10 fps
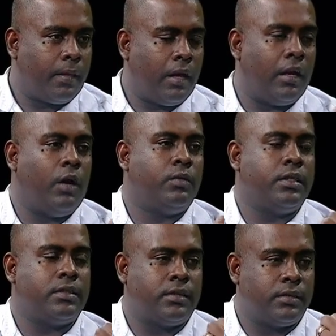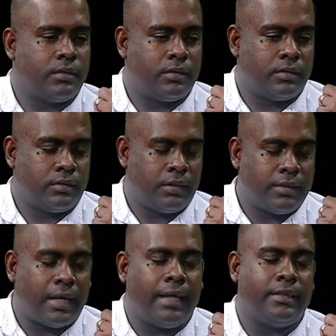and how these
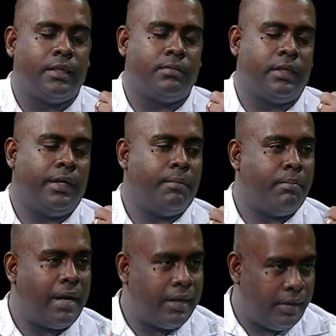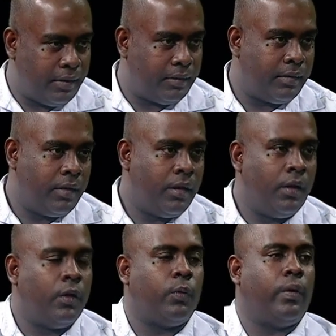items that they're buying
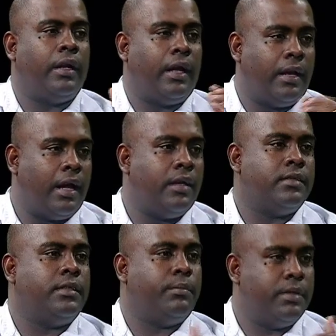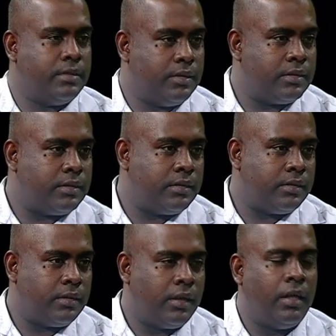will enhance their business.
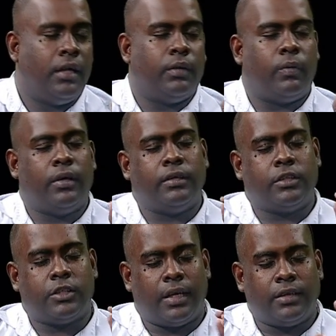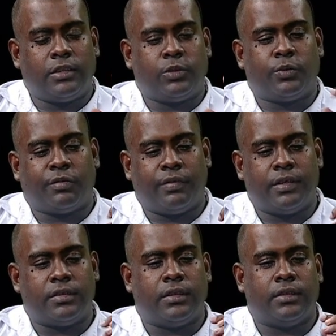One of the challenges we're
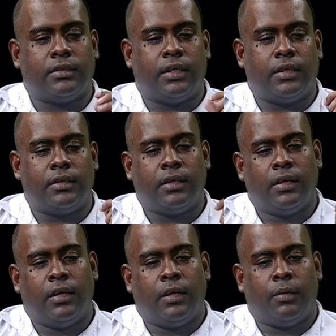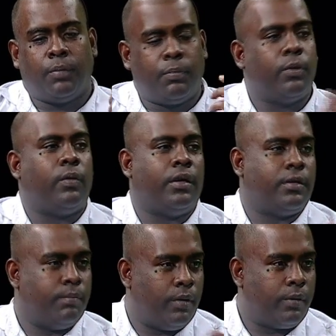facing is that people want
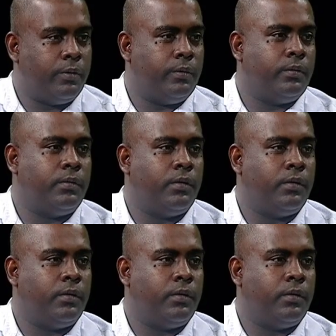to borrow,